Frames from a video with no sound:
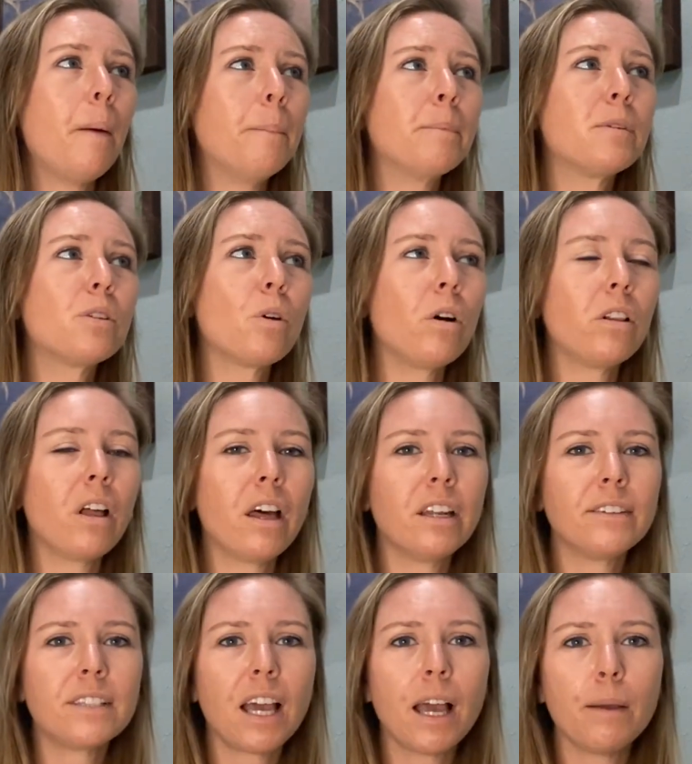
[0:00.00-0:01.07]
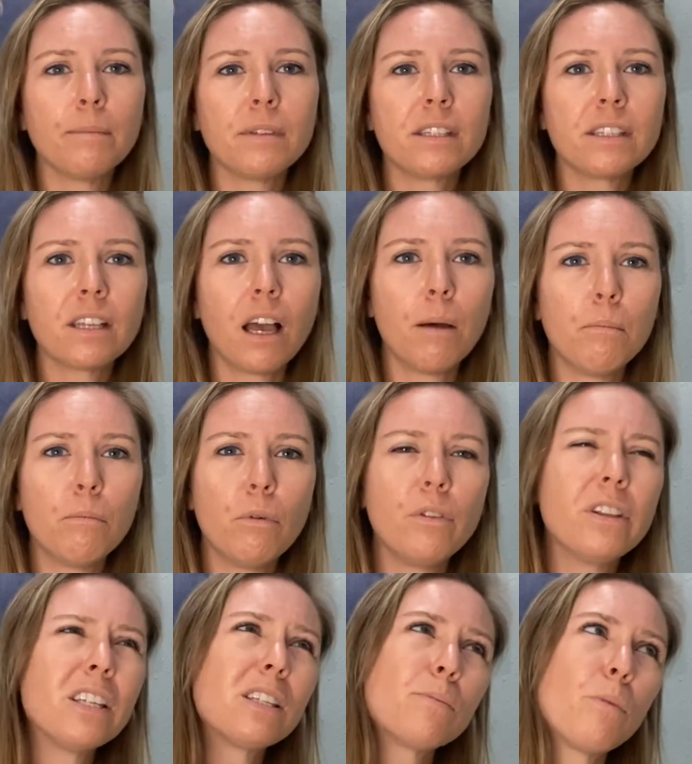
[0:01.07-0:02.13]
So a lot of times,
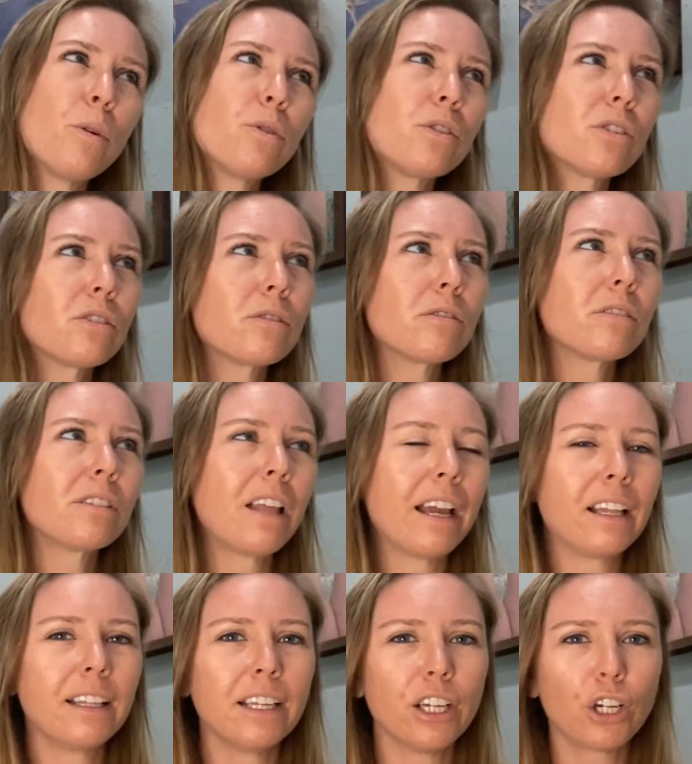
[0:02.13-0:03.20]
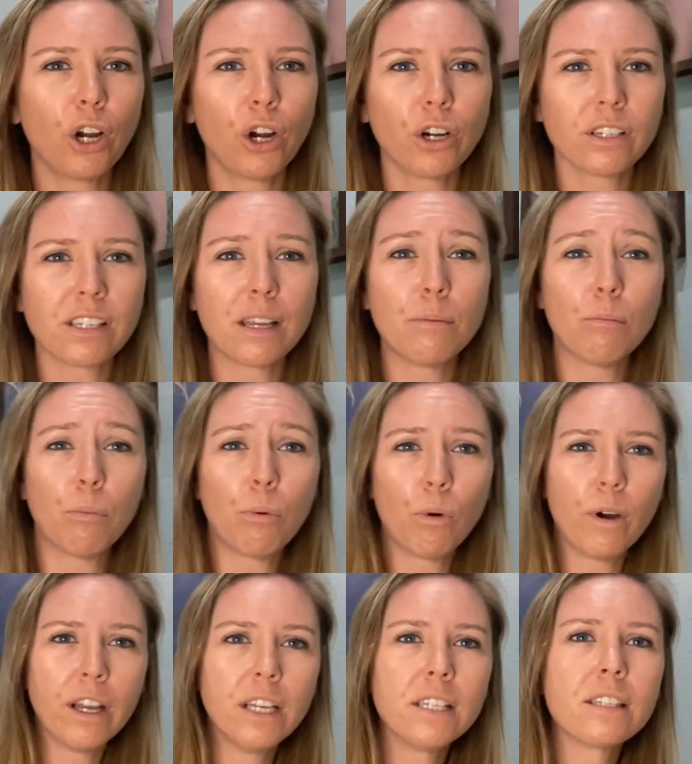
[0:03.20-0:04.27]
this most likely occurs in
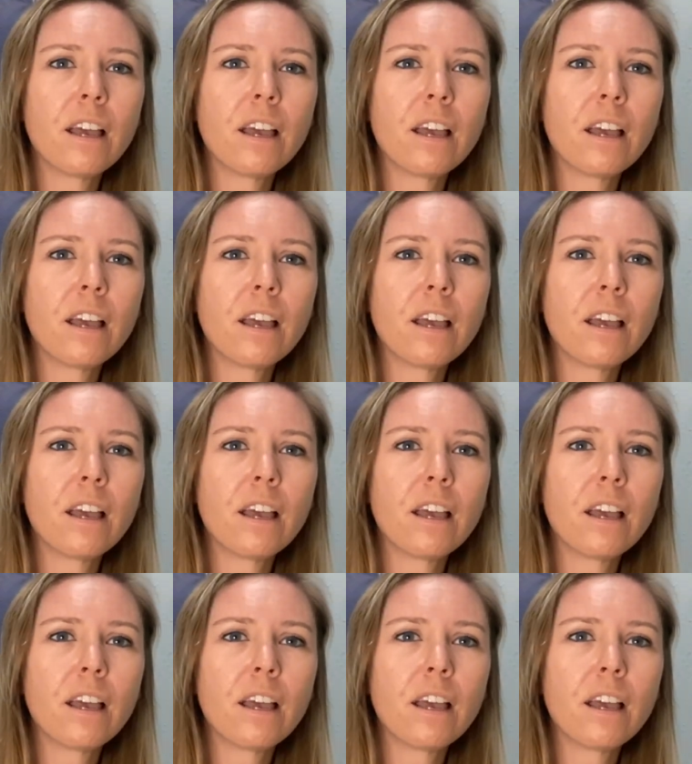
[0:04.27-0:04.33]
boys.